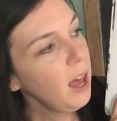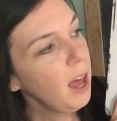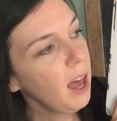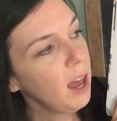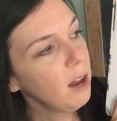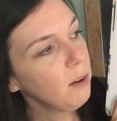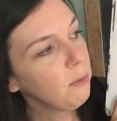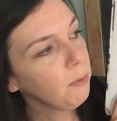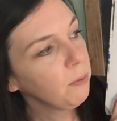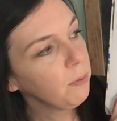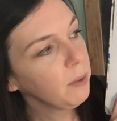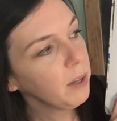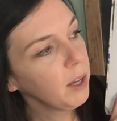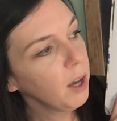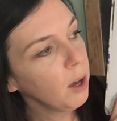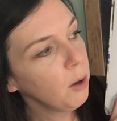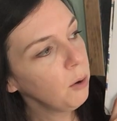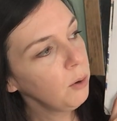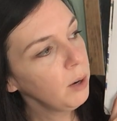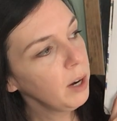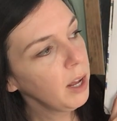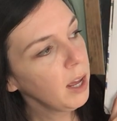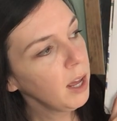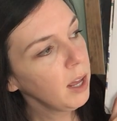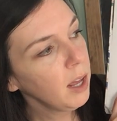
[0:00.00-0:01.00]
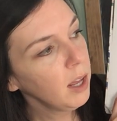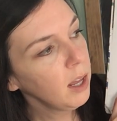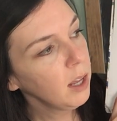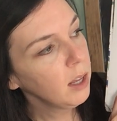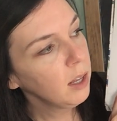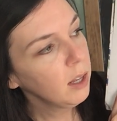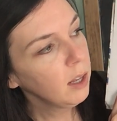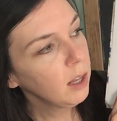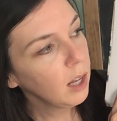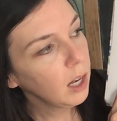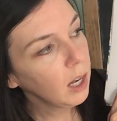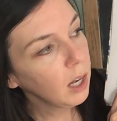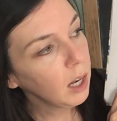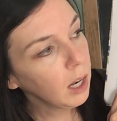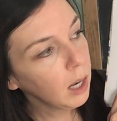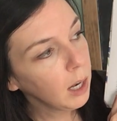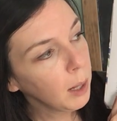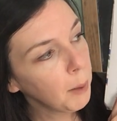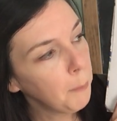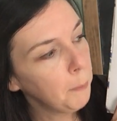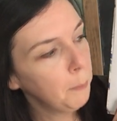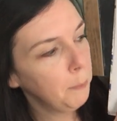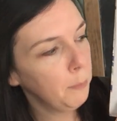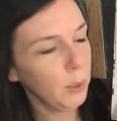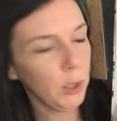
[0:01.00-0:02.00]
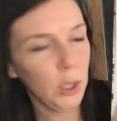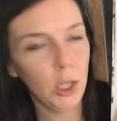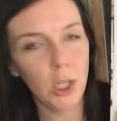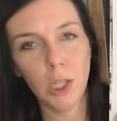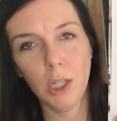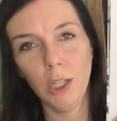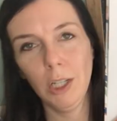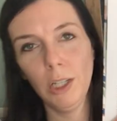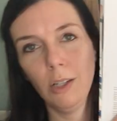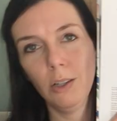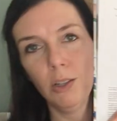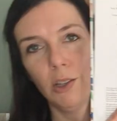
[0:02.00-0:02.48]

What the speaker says: and Fiona Lumber.